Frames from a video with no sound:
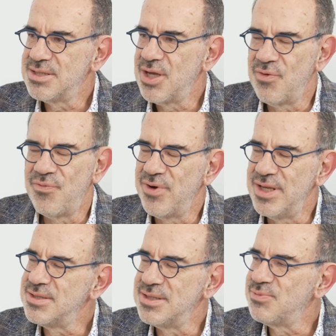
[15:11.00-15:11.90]
so, for
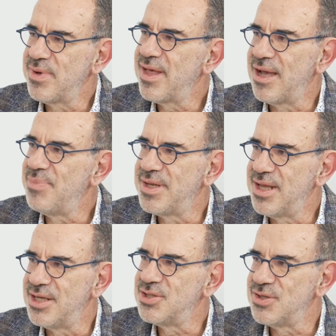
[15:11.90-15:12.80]
instance, with
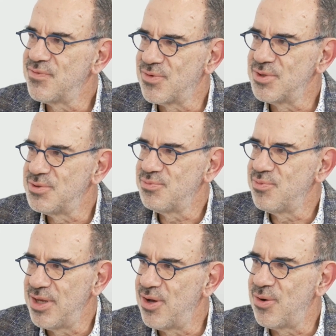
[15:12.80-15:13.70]
hypertension, of course,
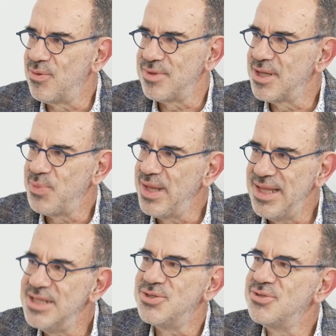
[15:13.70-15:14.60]
we know that we
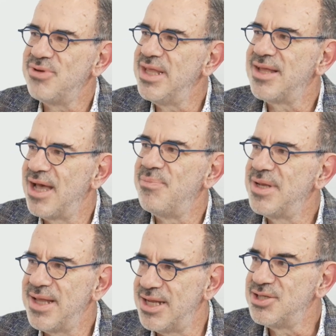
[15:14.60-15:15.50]
need to treat
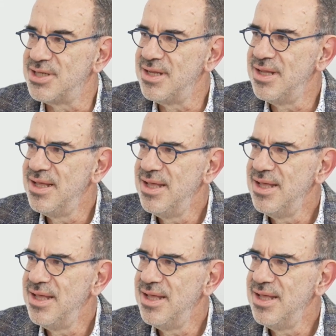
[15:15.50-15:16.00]
hypertension,